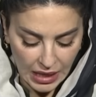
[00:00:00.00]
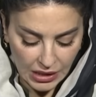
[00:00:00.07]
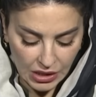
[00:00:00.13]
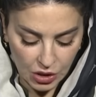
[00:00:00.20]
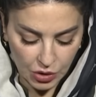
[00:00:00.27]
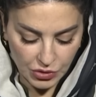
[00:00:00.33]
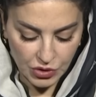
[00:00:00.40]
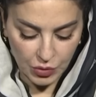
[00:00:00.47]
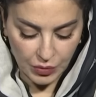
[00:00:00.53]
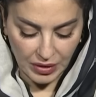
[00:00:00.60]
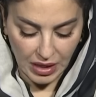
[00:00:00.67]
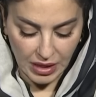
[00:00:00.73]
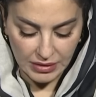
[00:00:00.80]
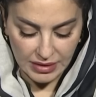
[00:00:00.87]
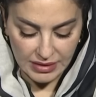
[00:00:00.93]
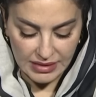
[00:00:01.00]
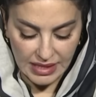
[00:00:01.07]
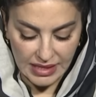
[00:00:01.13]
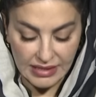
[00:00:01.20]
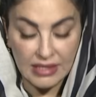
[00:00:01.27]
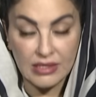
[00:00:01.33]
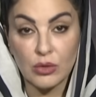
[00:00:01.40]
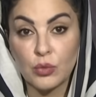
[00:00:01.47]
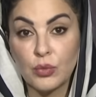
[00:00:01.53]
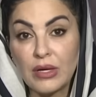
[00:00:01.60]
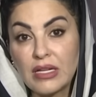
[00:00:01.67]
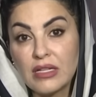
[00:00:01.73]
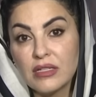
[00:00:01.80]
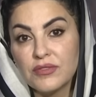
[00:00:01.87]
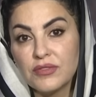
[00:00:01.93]
He also went on to say that the
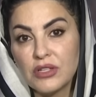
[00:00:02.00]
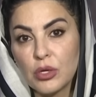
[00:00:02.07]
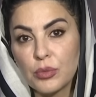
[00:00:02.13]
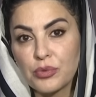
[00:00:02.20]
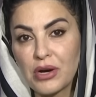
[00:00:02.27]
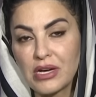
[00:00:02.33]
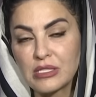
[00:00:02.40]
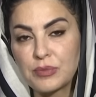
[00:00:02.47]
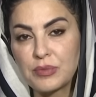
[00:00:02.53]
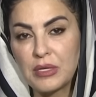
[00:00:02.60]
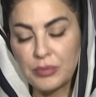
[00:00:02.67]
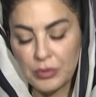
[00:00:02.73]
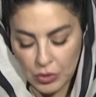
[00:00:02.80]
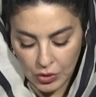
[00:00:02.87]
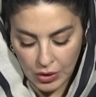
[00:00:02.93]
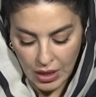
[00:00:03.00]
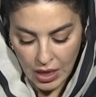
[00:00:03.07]
will of the oppressed people